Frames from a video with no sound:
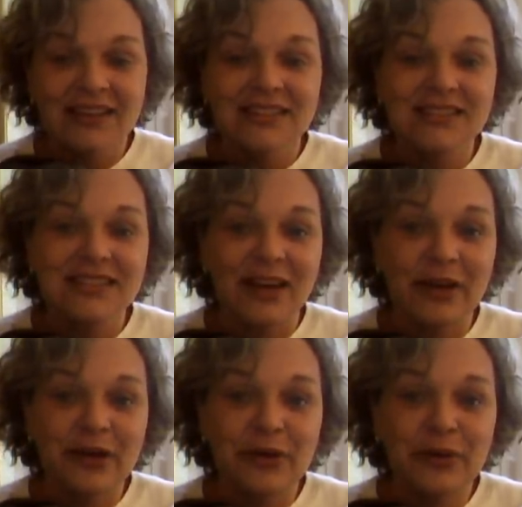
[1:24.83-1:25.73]

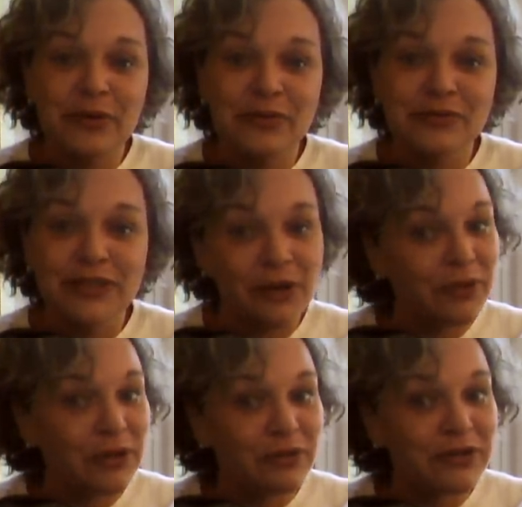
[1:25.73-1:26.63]
So
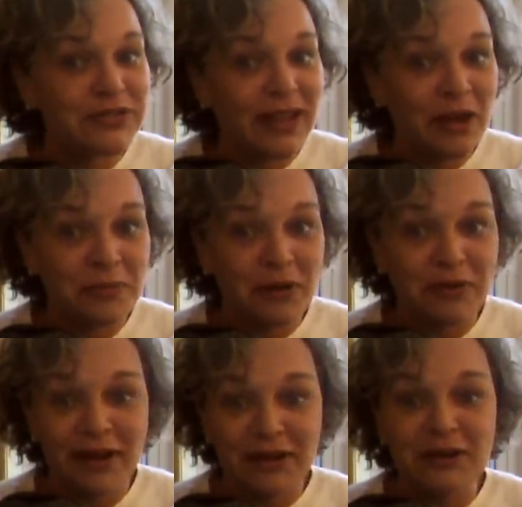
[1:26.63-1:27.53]
don't get grossed out by
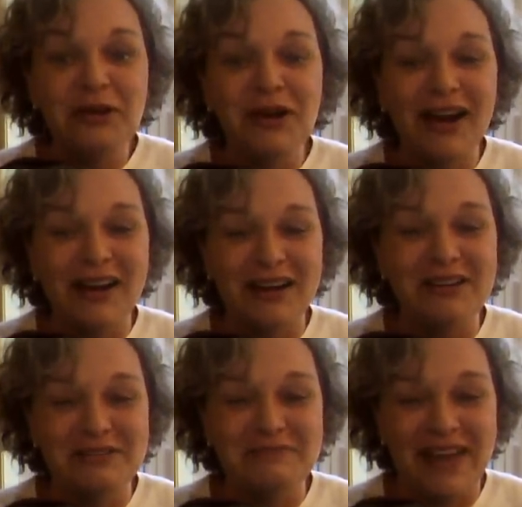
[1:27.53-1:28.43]
what you
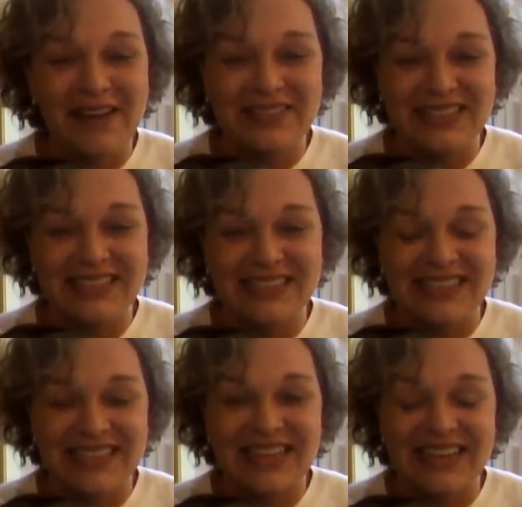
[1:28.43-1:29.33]
are about to
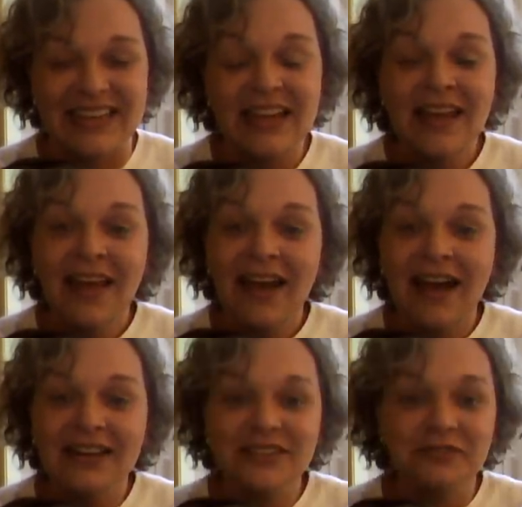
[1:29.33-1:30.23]
see.
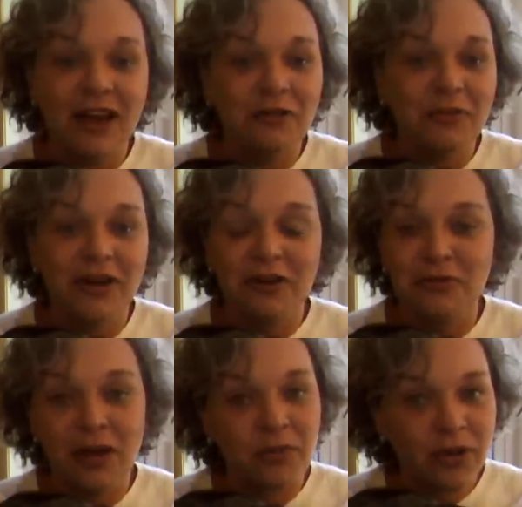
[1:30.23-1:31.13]
I do not wear
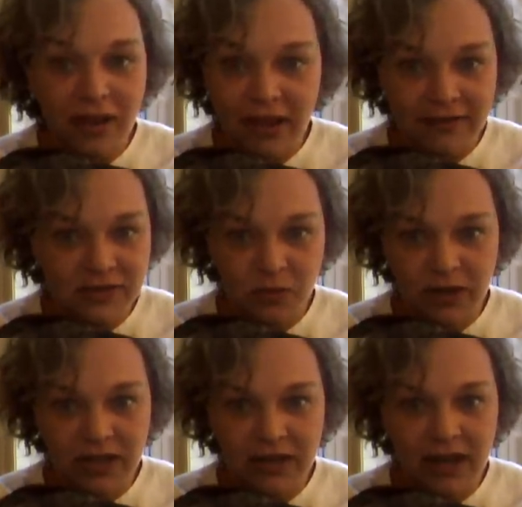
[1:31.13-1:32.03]
rubber gloves
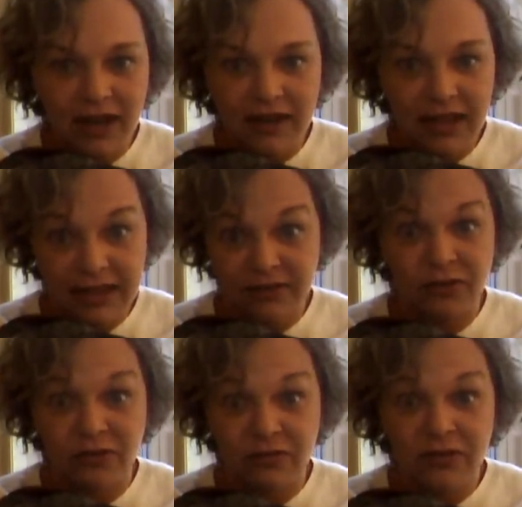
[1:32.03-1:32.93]
when I
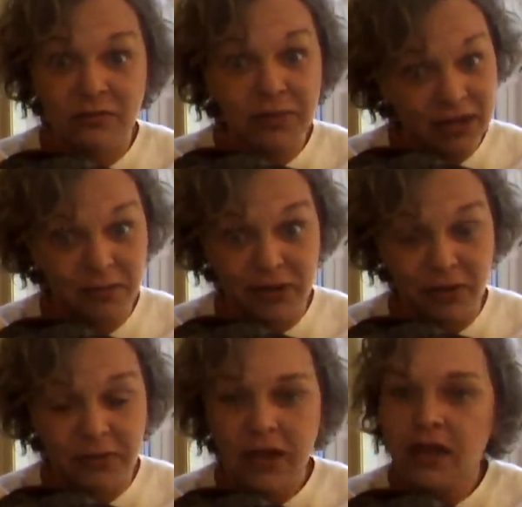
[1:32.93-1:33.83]
handle bunny
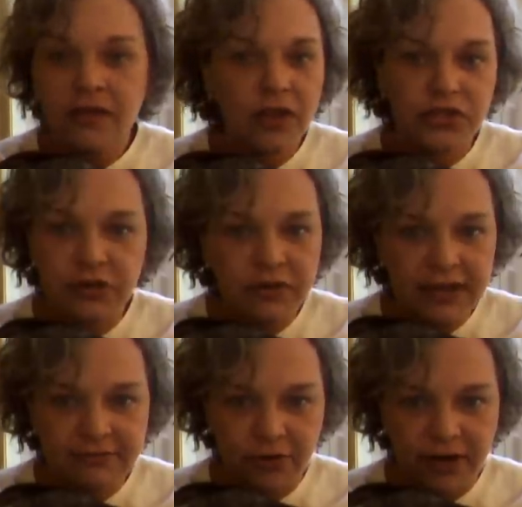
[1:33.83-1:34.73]
poop. There's no
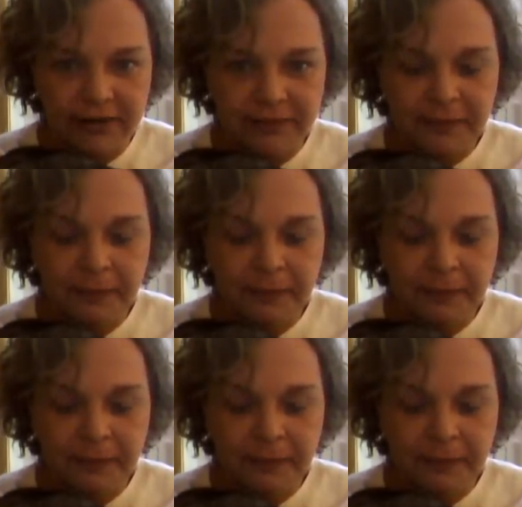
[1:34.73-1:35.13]
need for it.